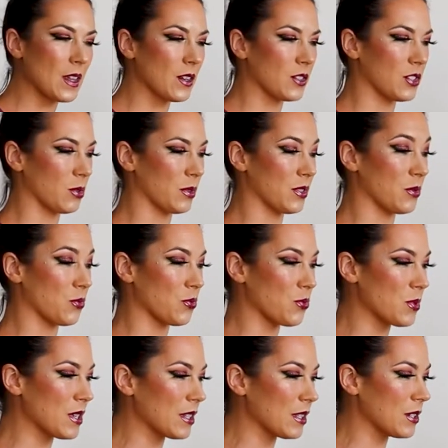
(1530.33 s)
So it's
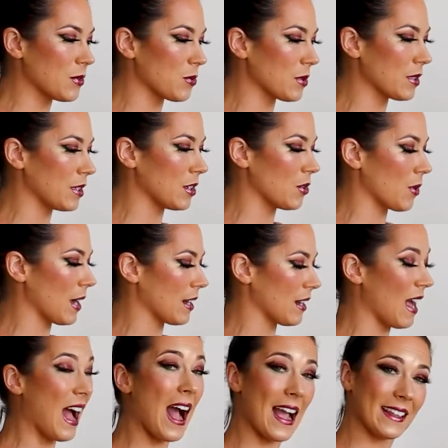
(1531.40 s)
really, really great
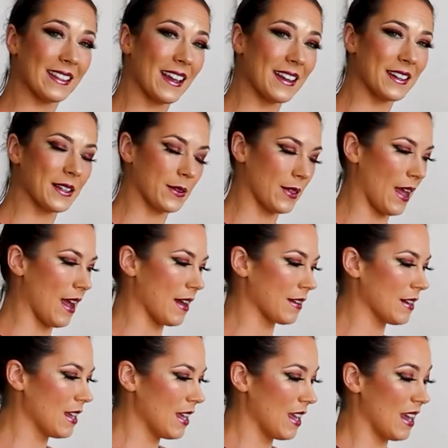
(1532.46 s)
at highlighting that.
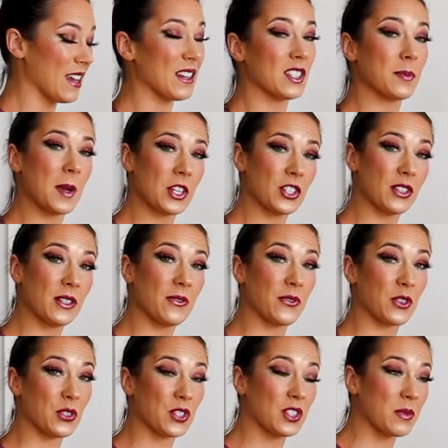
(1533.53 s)
And especially
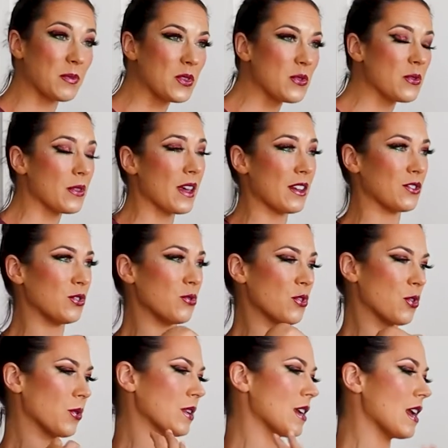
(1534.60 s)
for smooth, as you
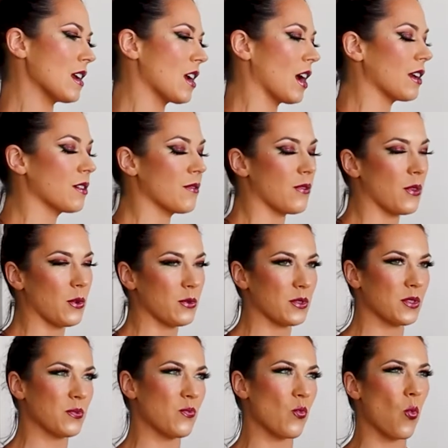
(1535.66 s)
create kind of
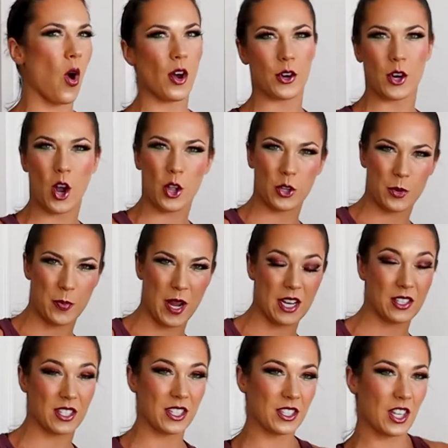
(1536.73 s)
those watercolor
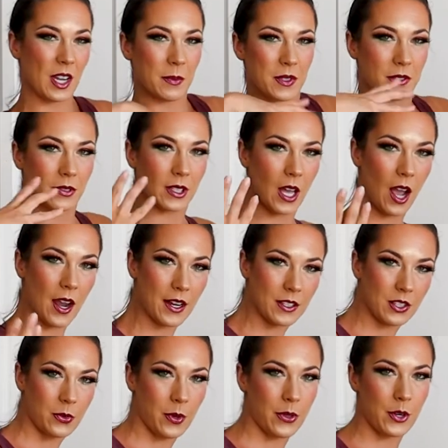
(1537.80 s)
painting types of
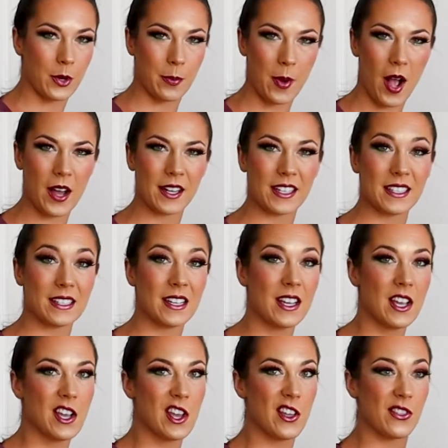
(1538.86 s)
lines with your body,
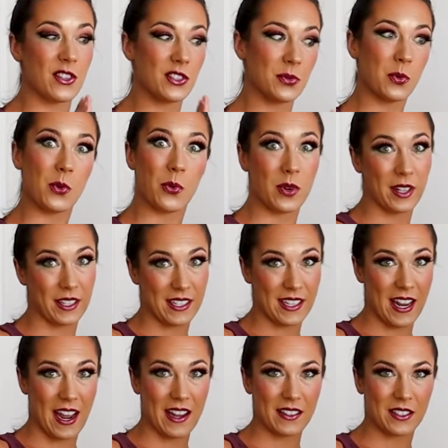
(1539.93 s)
this will really
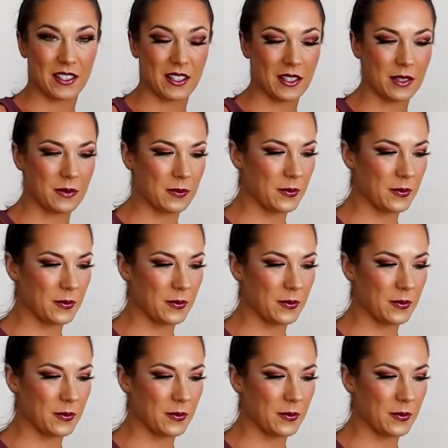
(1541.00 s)
enhance it.